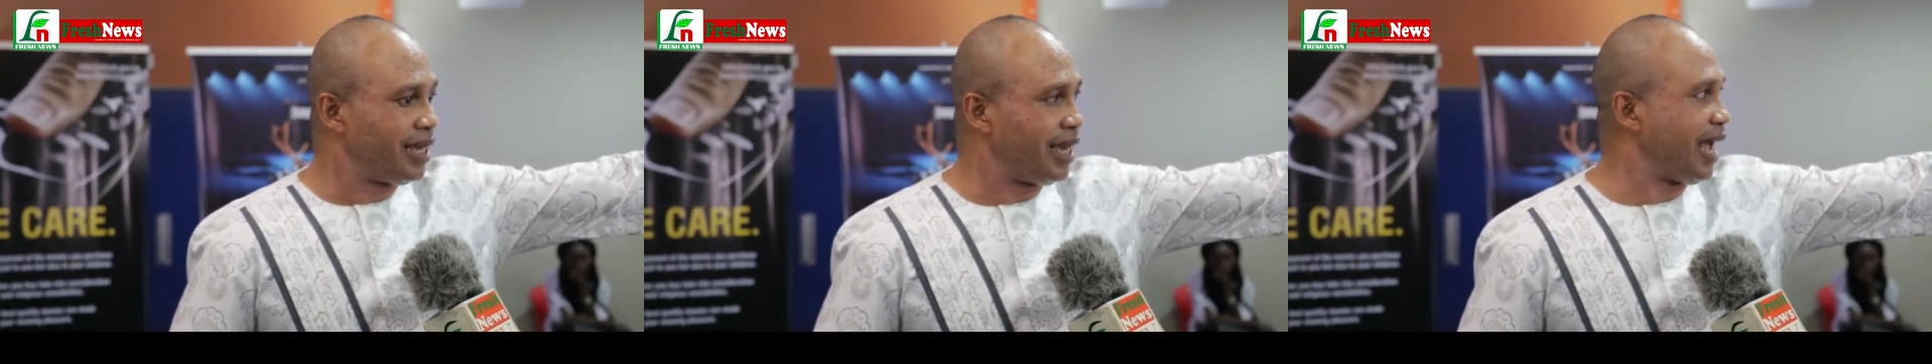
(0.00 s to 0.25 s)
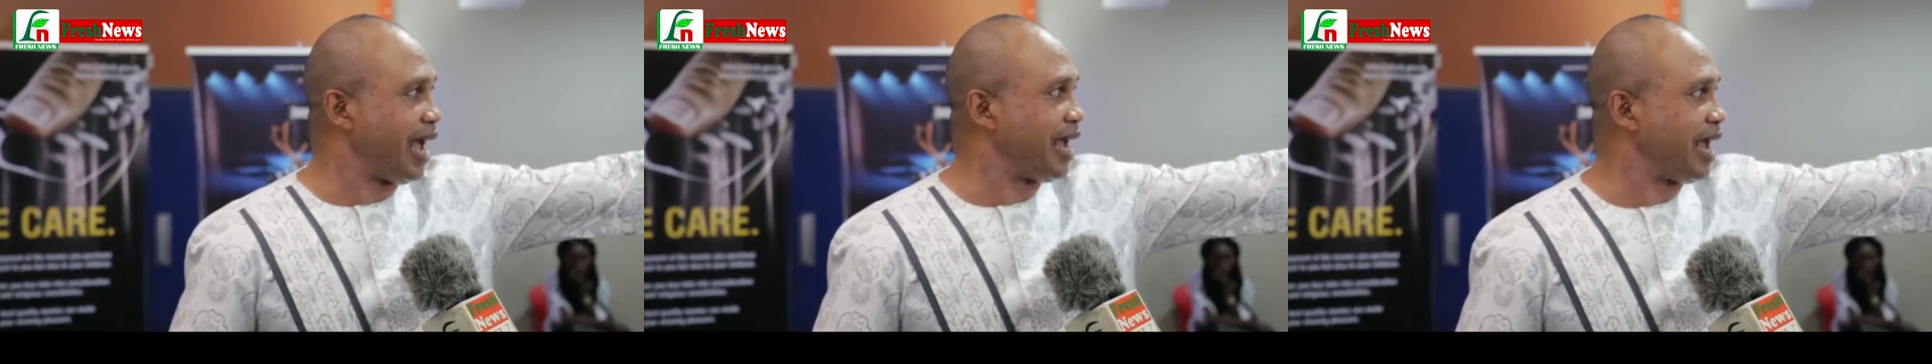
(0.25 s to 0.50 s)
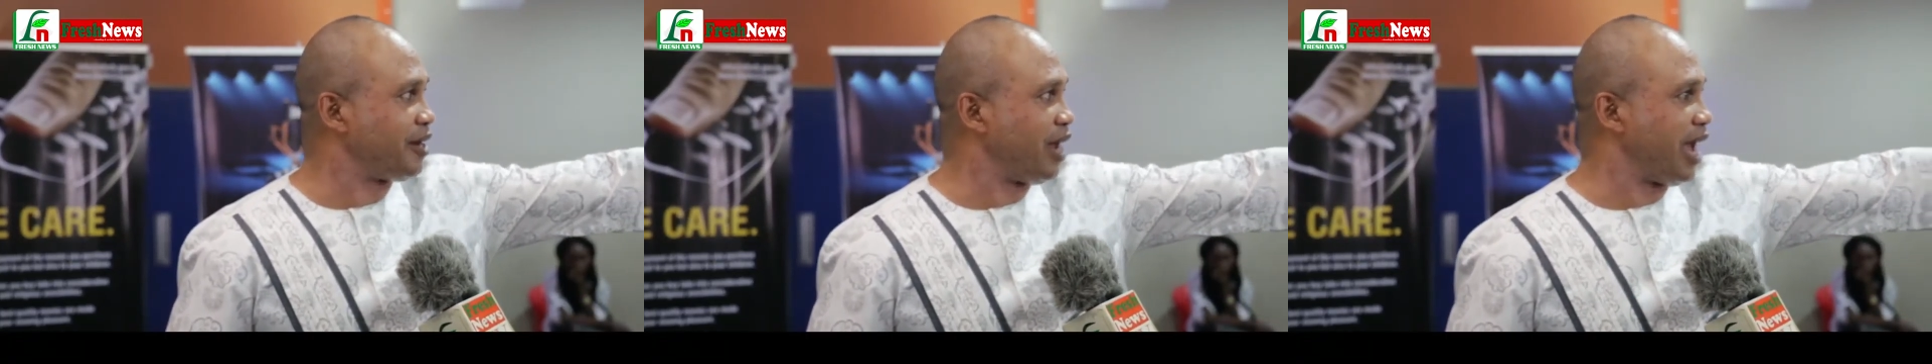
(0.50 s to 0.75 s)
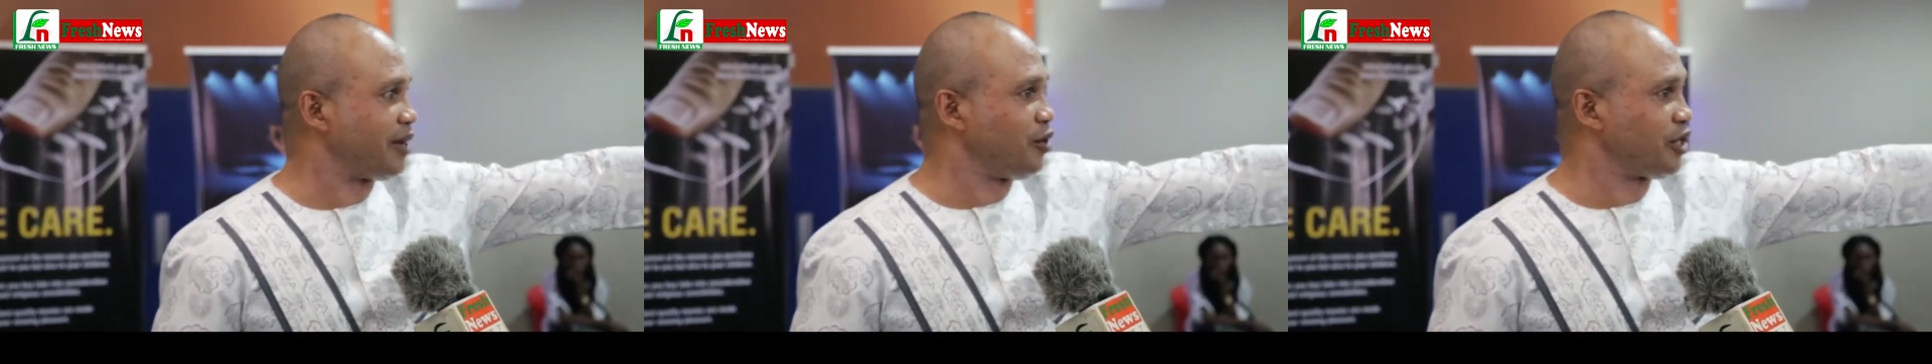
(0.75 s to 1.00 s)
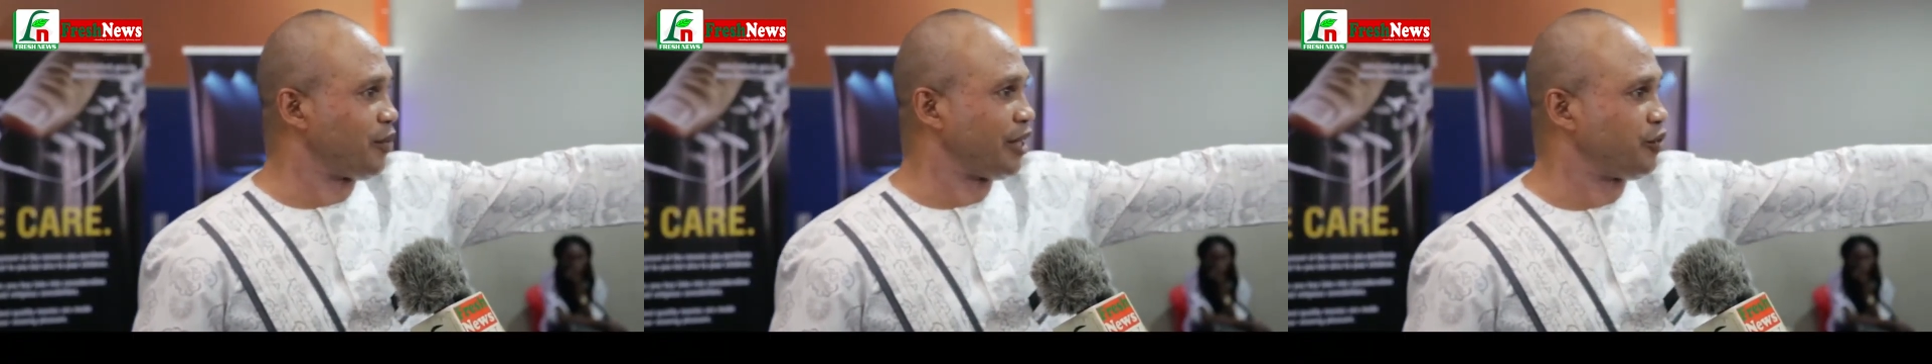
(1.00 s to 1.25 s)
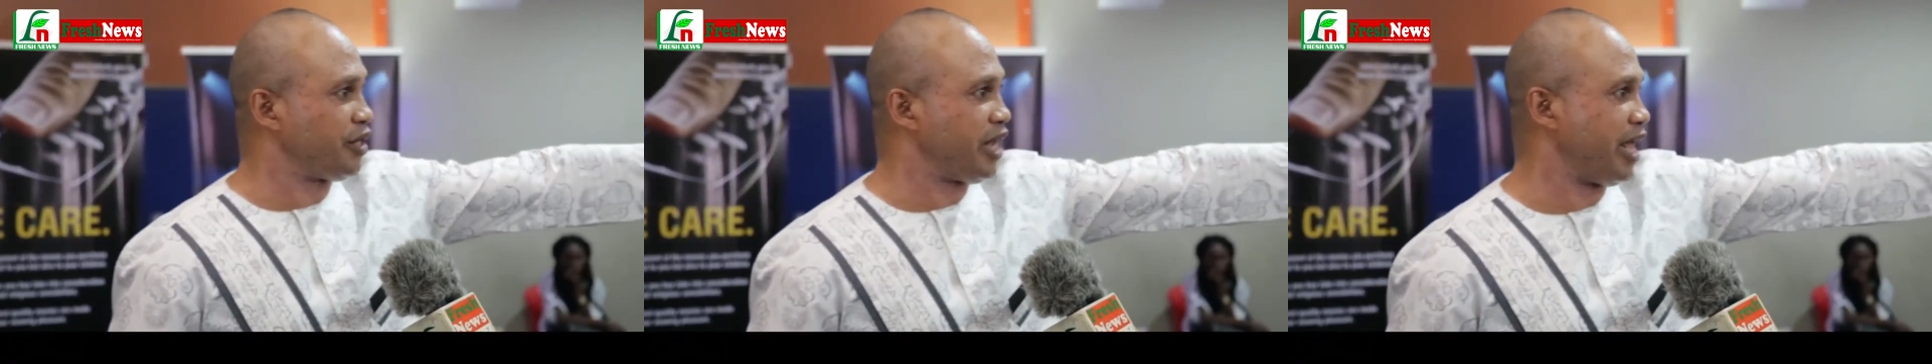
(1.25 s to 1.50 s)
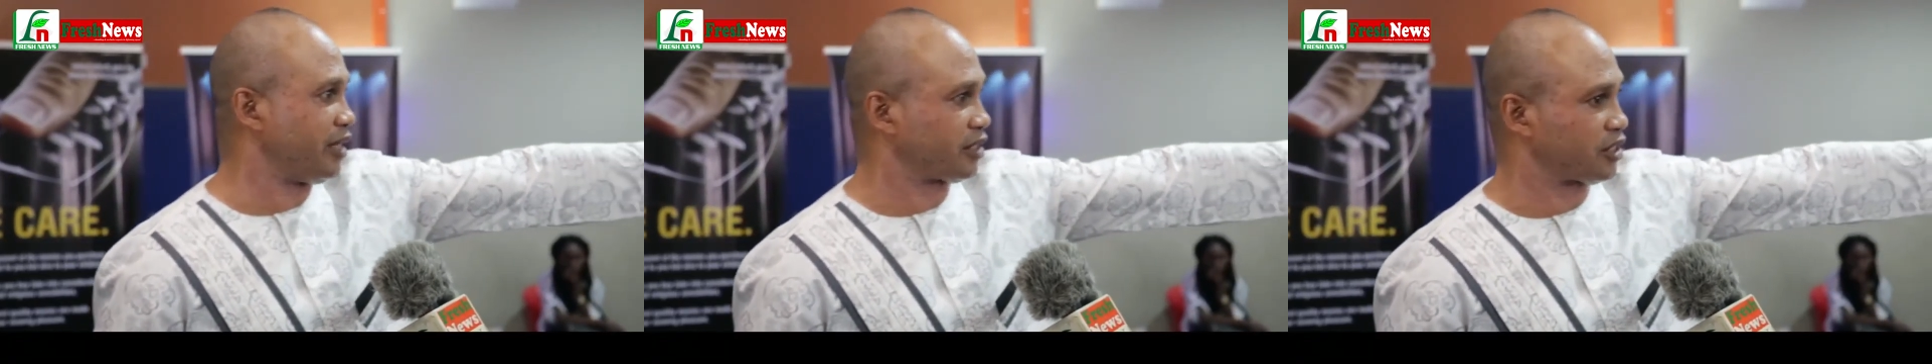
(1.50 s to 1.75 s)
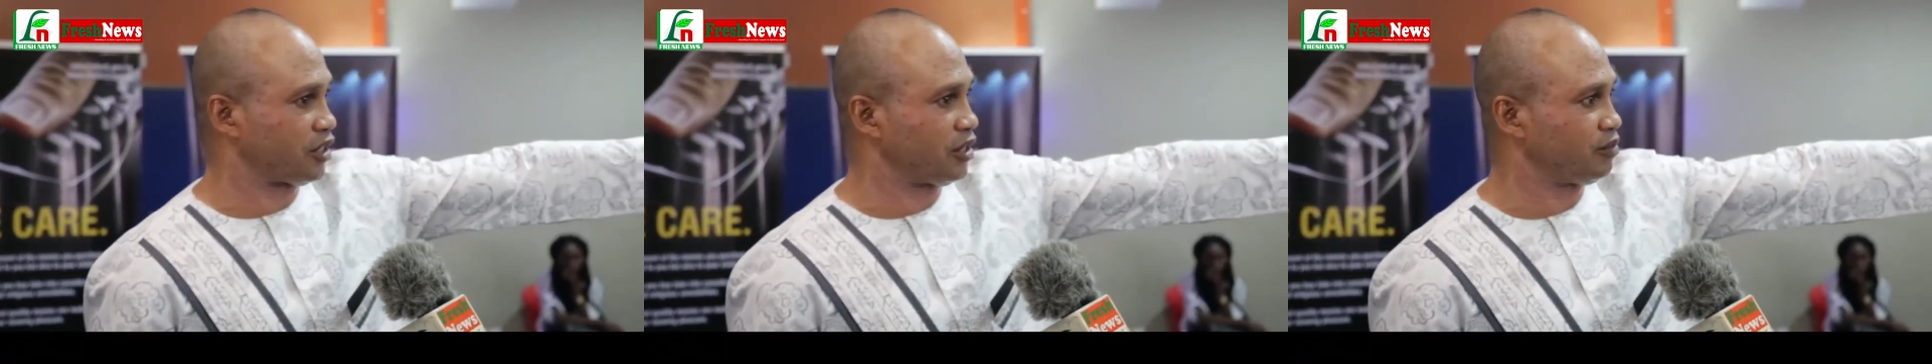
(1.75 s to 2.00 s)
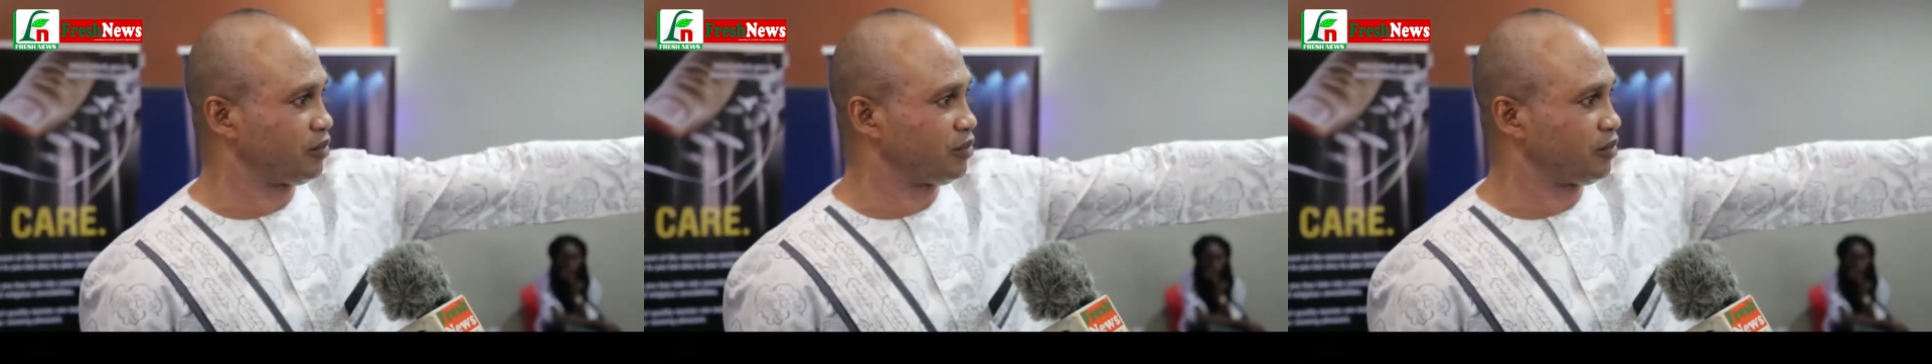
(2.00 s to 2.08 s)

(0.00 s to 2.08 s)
Uh, I, I know they were doing health